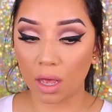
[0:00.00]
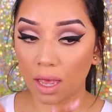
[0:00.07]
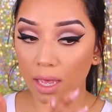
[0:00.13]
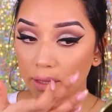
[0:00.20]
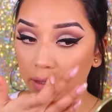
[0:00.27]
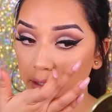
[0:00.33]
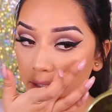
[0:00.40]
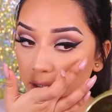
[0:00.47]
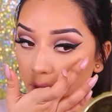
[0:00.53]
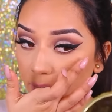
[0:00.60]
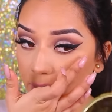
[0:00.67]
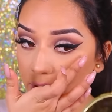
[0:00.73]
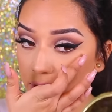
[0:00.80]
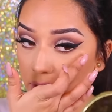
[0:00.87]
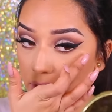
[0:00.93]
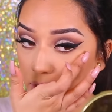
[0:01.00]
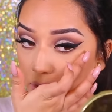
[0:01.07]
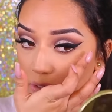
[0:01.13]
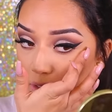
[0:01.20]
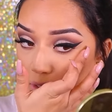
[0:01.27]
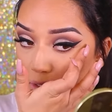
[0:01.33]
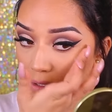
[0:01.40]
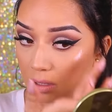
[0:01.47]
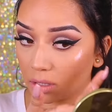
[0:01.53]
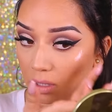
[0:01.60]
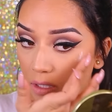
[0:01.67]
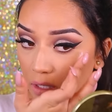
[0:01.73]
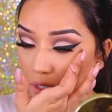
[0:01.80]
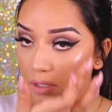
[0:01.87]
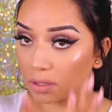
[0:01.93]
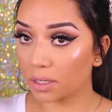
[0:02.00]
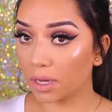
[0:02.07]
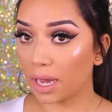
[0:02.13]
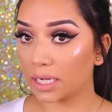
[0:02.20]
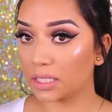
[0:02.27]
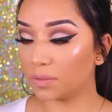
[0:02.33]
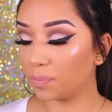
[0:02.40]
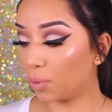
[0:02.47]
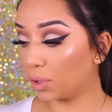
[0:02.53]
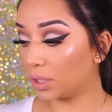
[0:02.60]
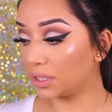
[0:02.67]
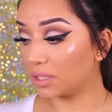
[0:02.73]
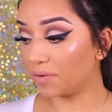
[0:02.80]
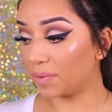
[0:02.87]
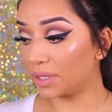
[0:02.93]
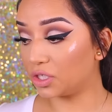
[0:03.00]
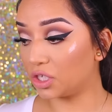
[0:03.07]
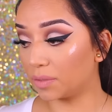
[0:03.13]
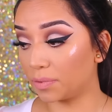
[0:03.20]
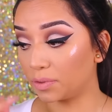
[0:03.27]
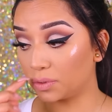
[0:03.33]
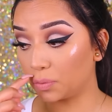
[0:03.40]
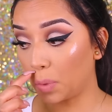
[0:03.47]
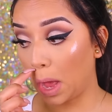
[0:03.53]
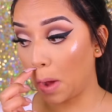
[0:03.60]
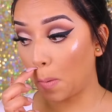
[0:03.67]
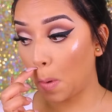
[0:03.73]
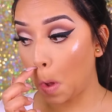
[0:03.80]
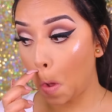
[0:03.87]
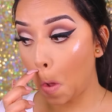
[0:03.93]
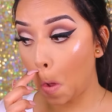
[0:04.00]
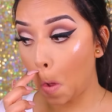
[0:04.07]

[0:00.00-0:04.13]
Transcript: at the highest points of my cheekbones. Wow.